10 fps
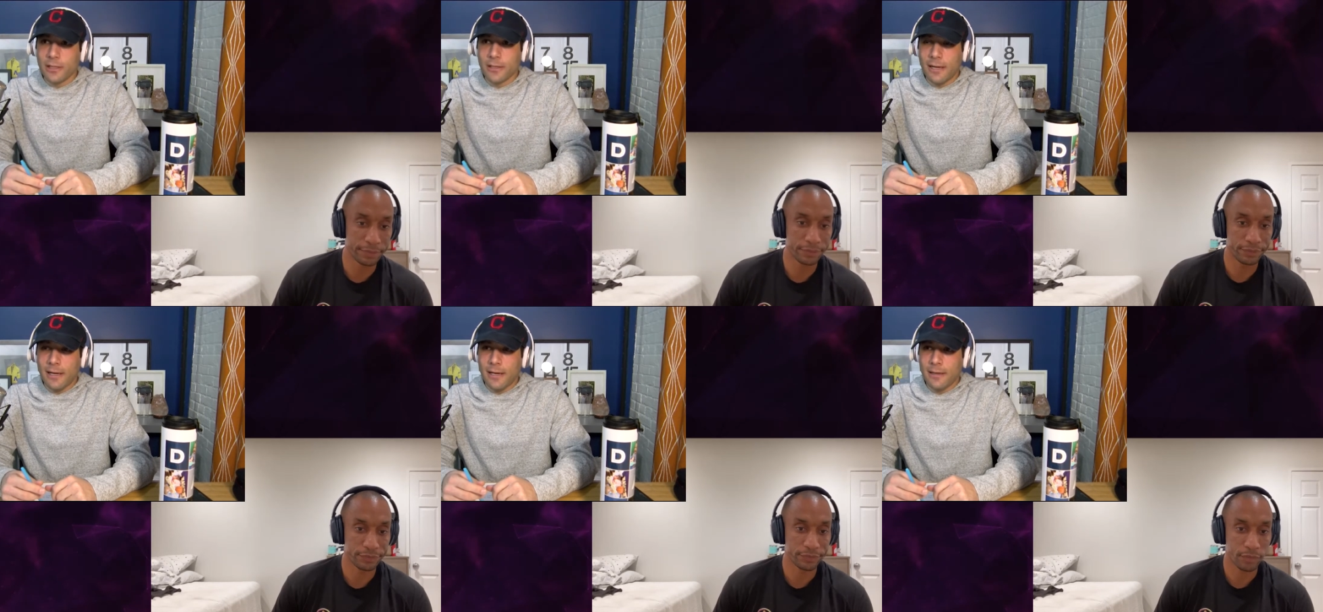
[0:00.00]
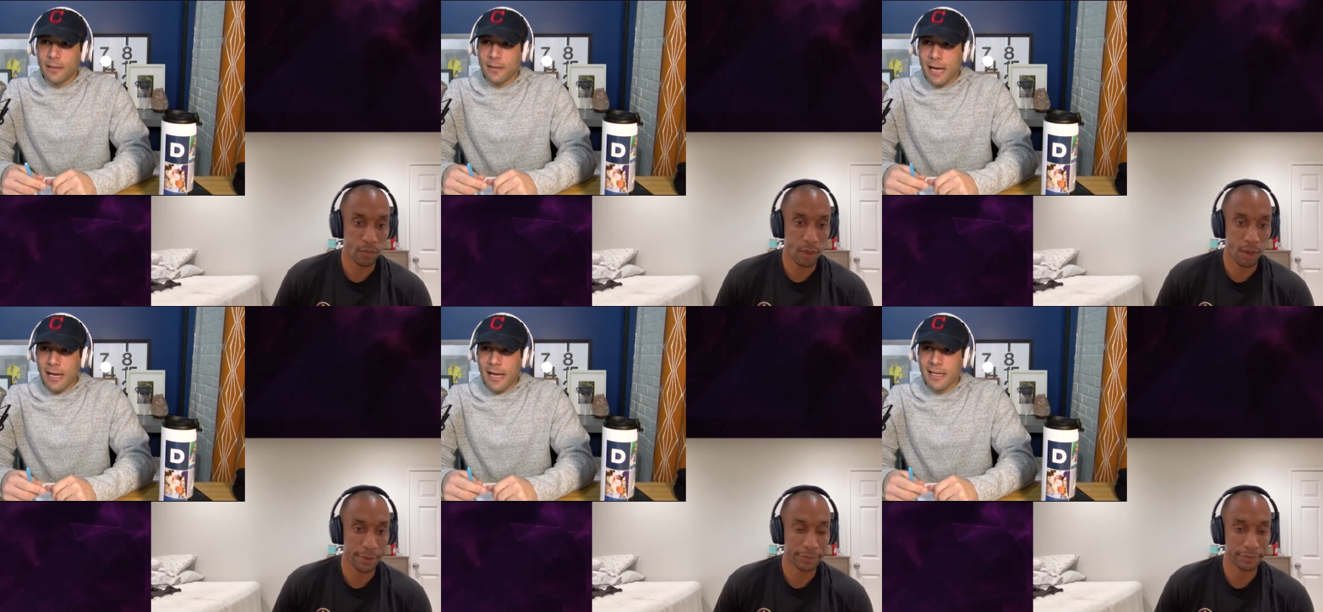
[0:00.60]
Speaker 1: Yeah. Uh,
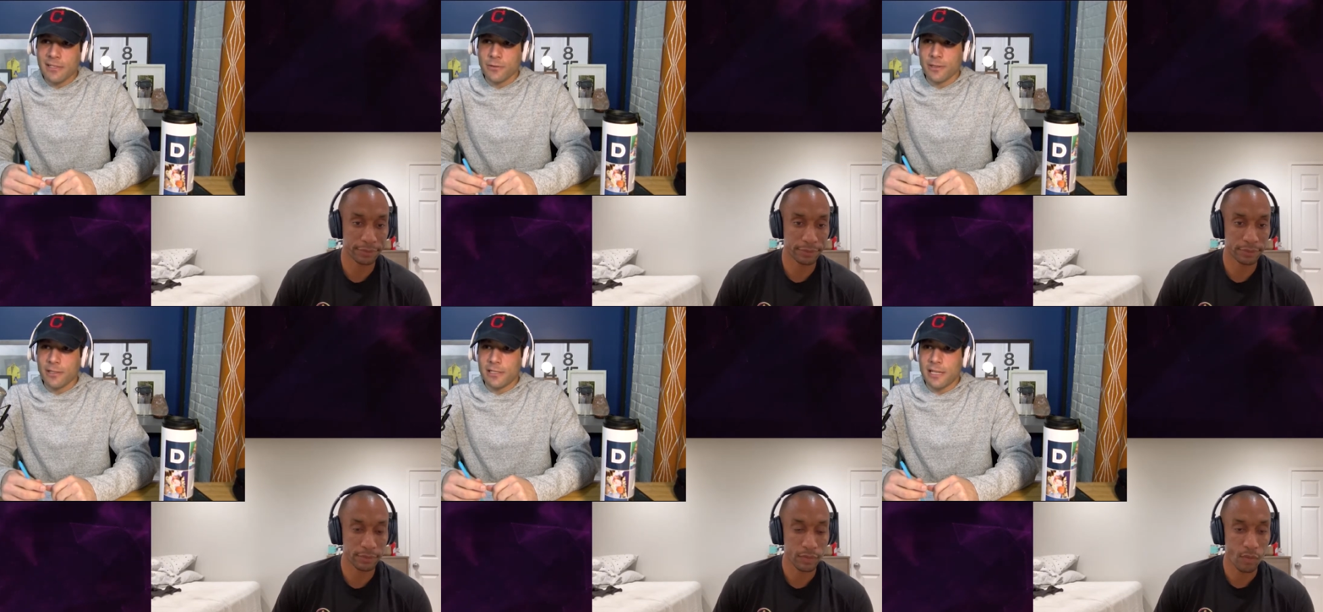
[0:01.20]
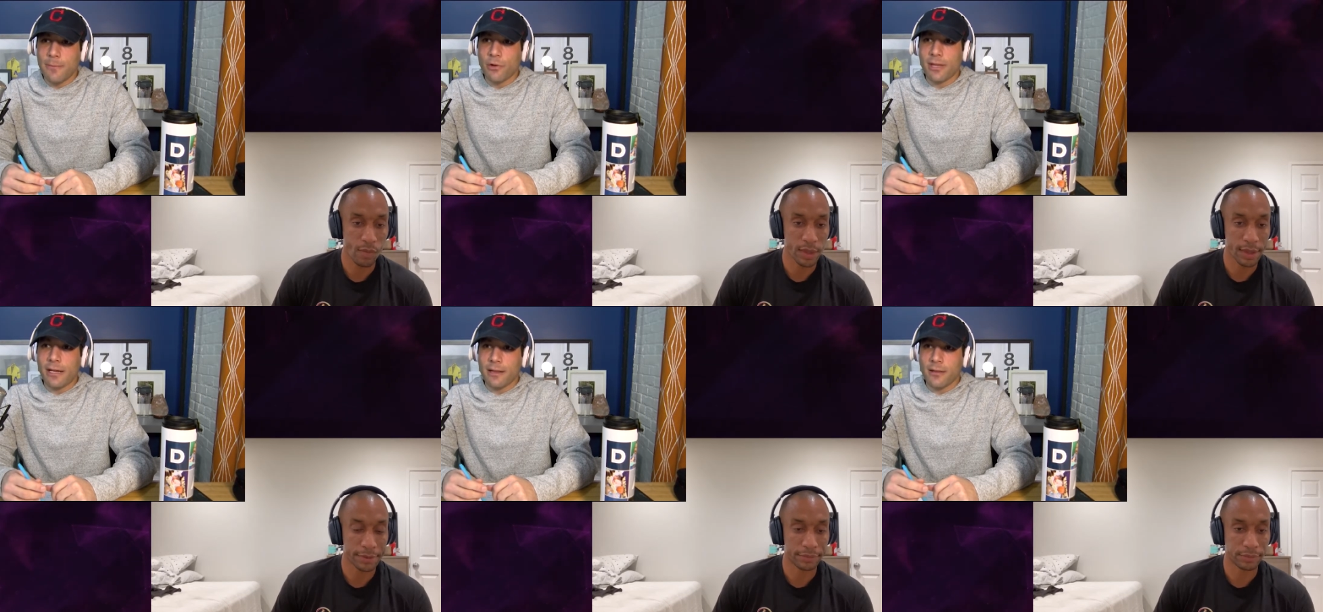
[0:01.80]
I, I, guess really same with
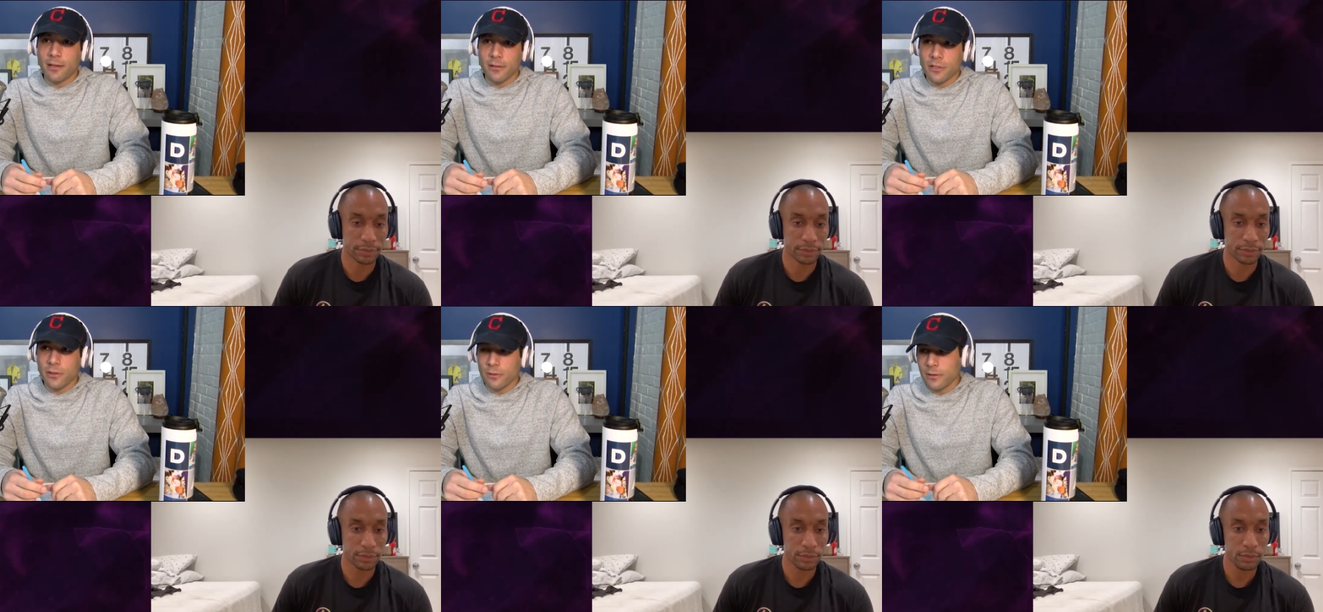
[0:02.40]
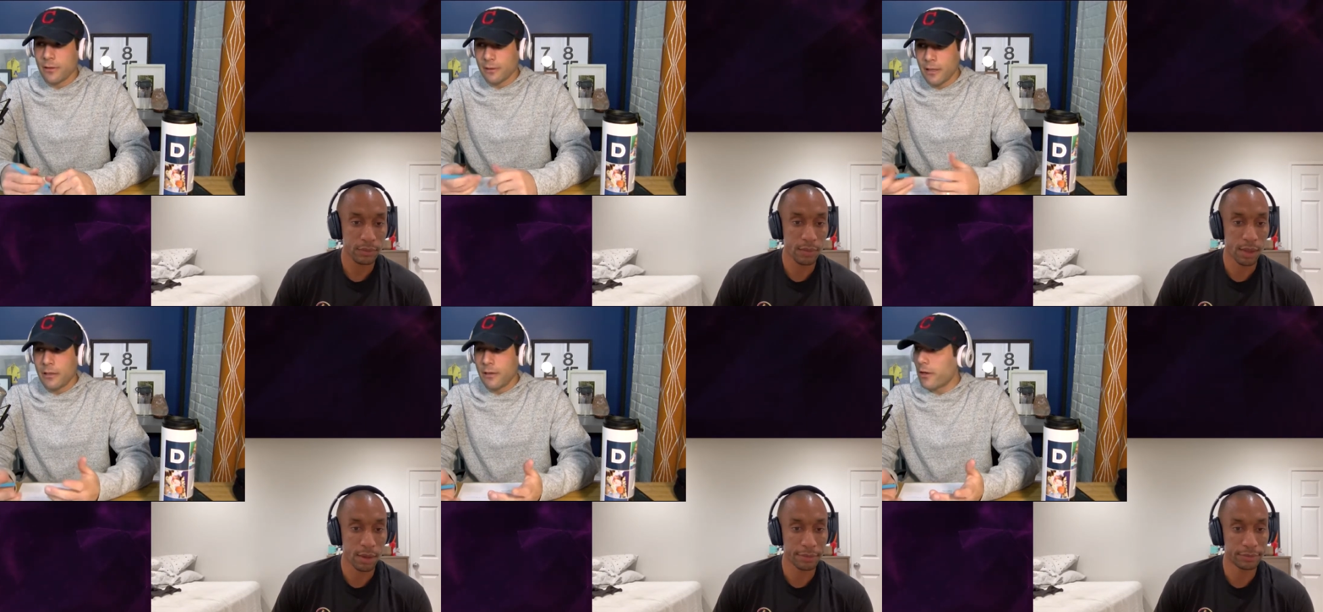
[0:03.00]
anything. So
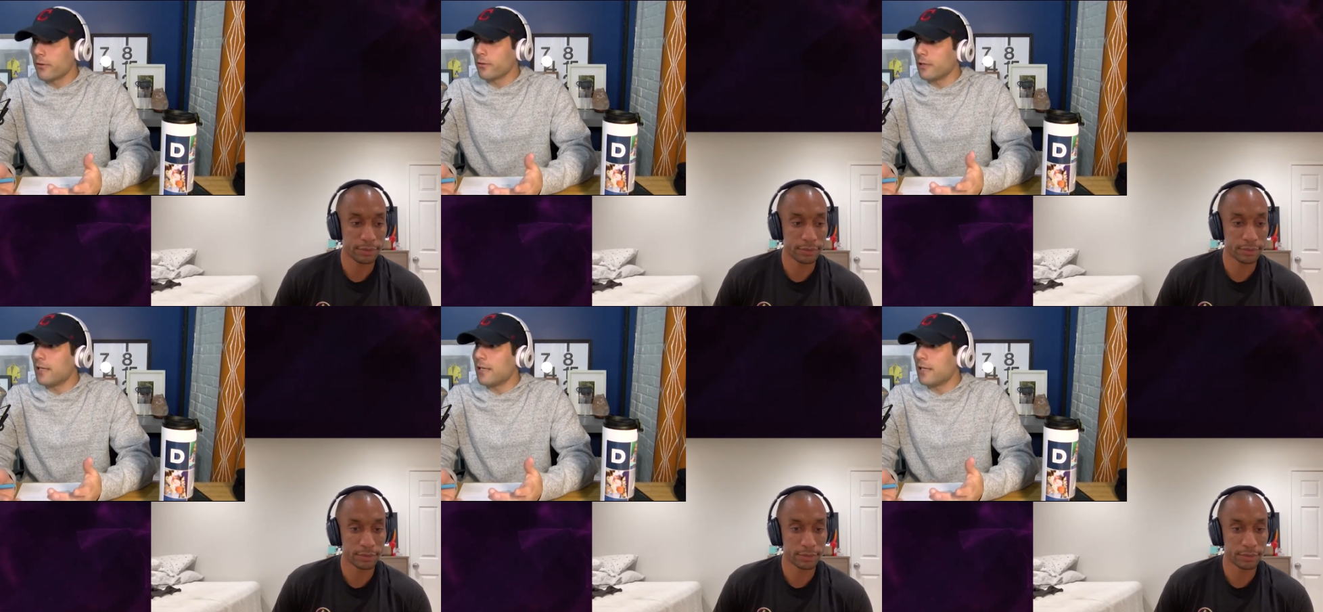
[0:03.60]
an, another